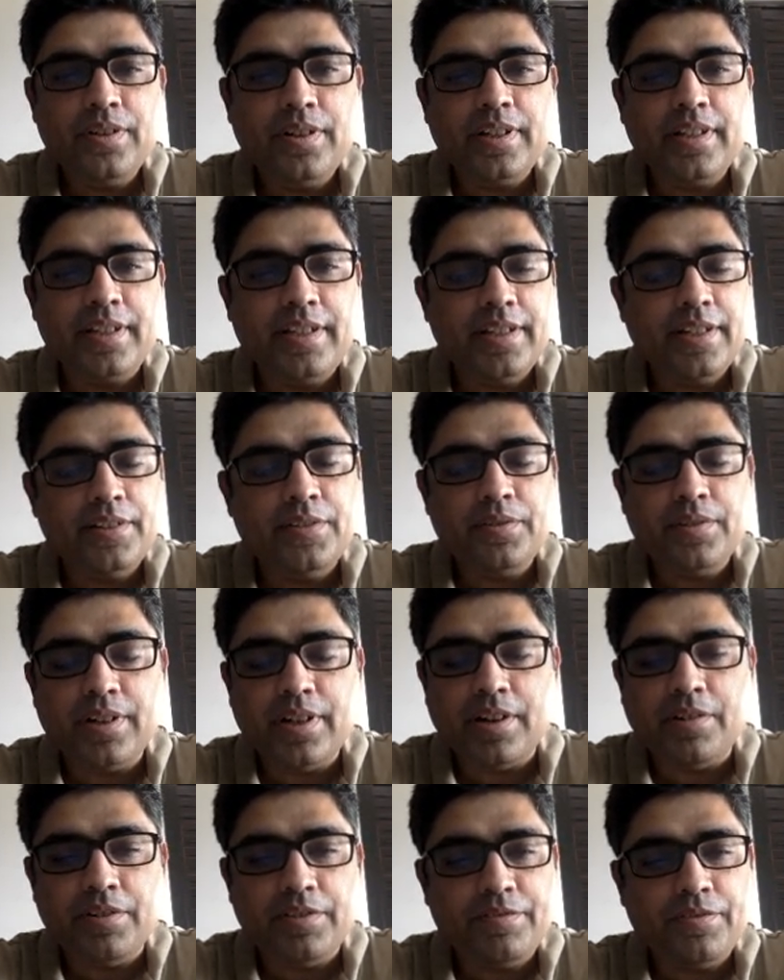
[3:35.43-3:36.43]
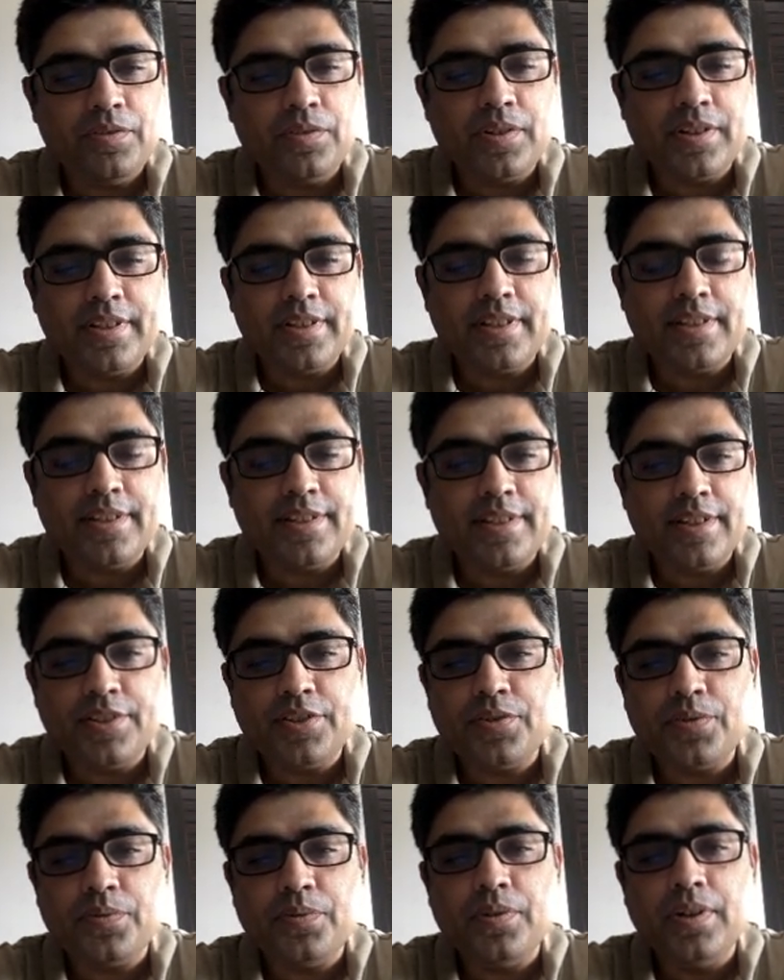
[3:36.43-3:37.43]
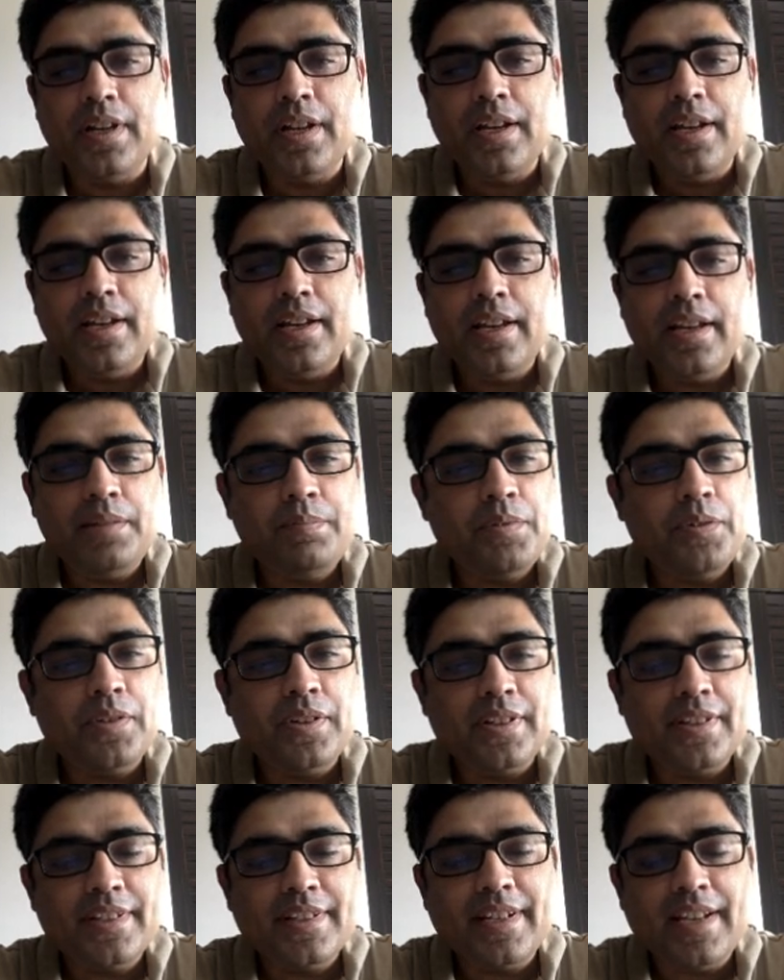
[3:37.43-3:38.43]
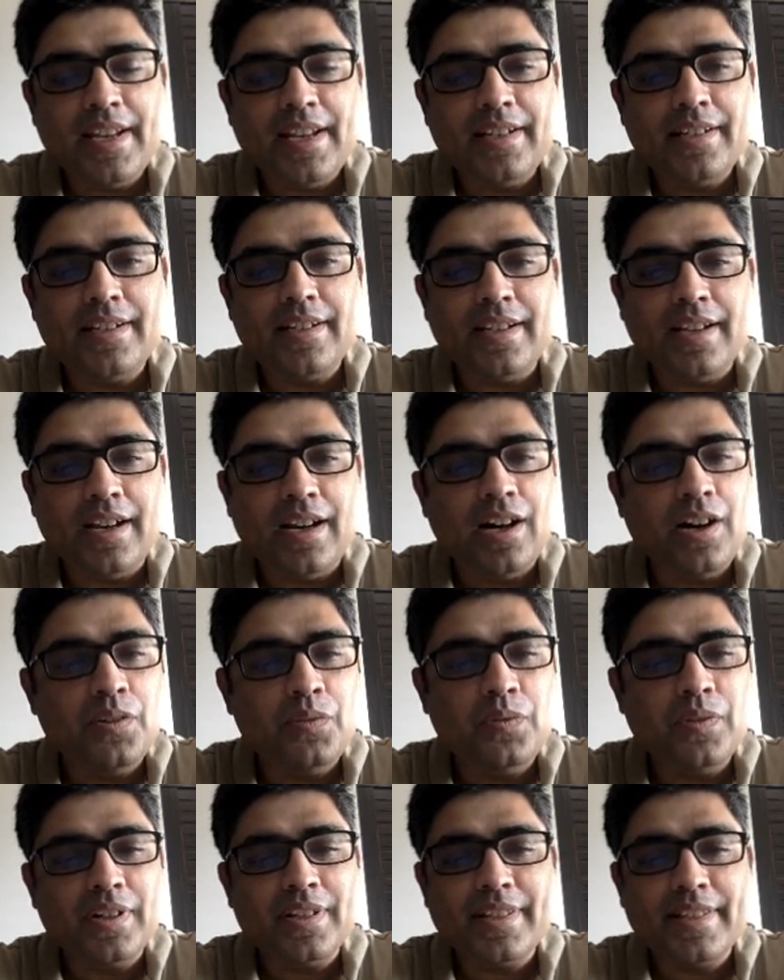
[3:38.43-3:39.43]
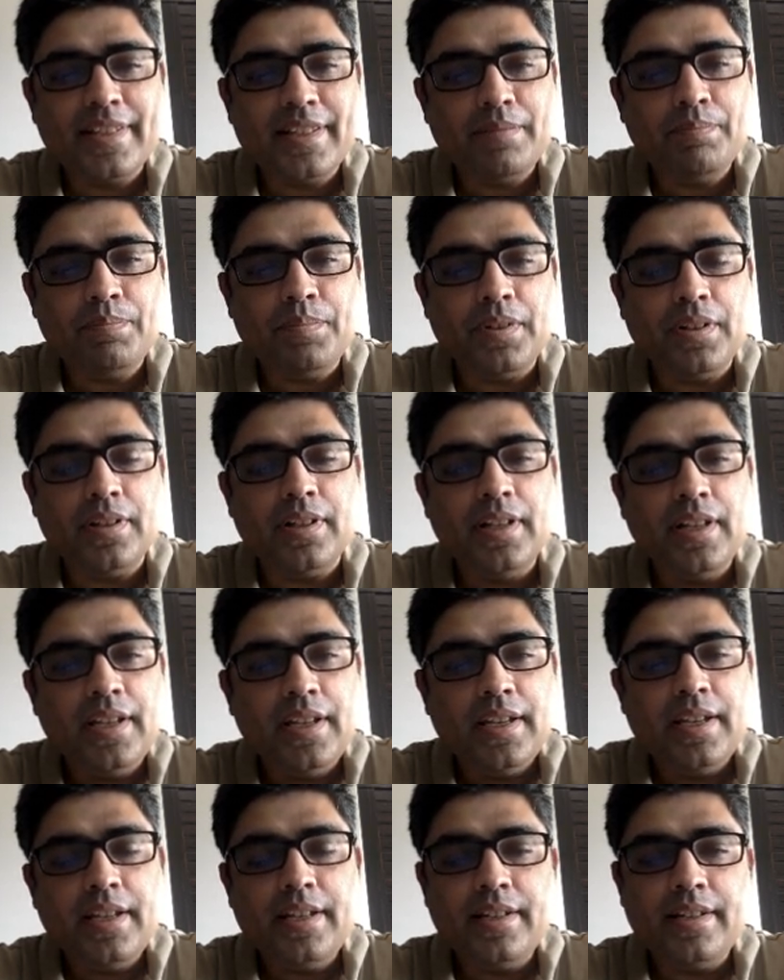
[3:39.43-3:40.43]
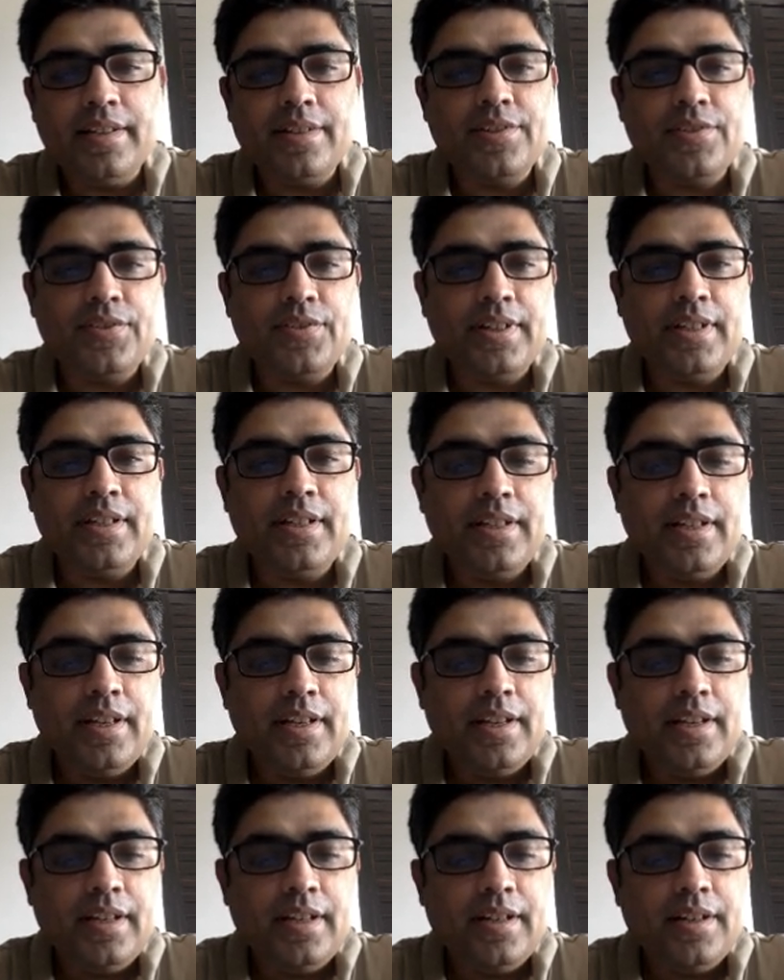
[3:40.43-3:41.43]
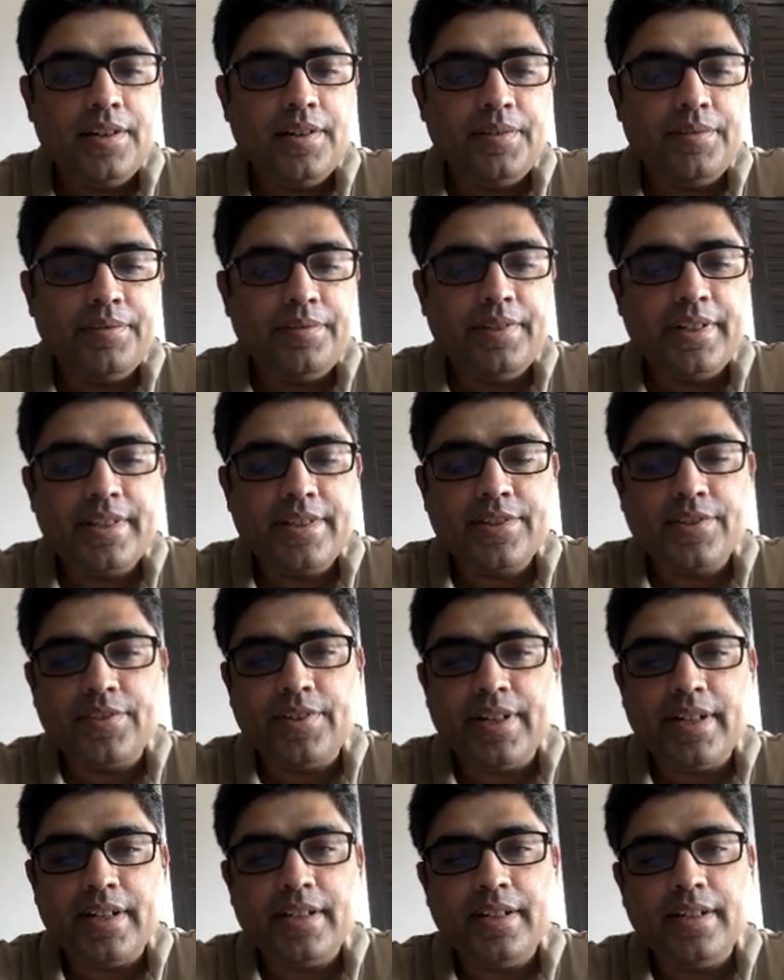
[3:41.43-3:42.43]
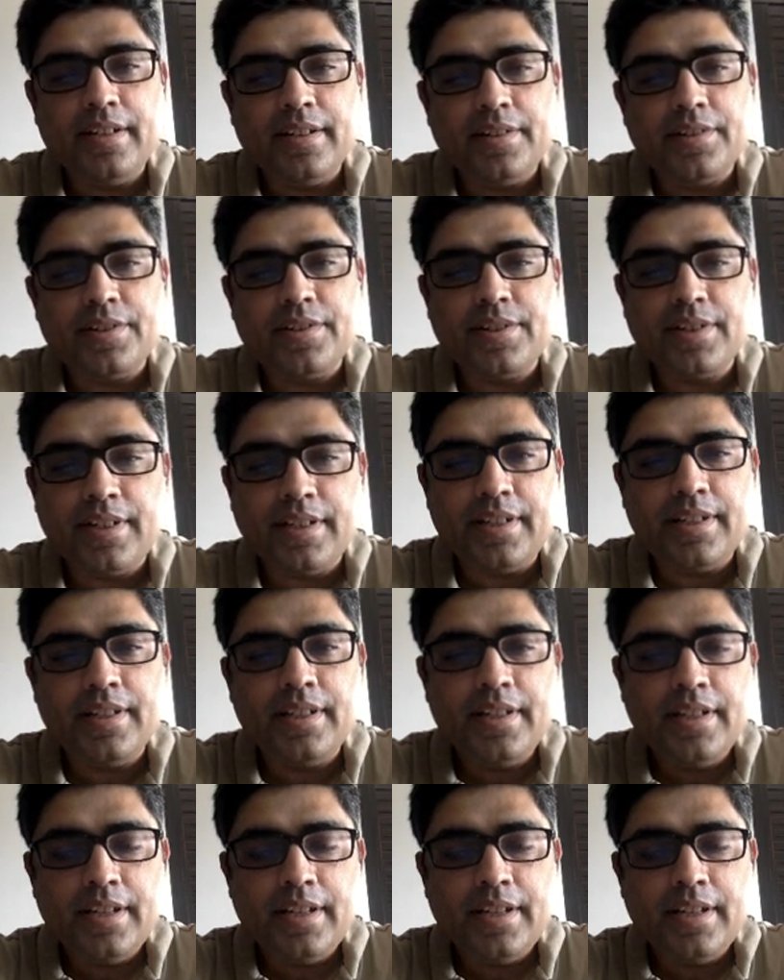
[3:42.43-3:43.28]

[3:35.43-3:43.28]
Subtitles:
Here our focus is just to help you understand how a simple industry risk grade sheet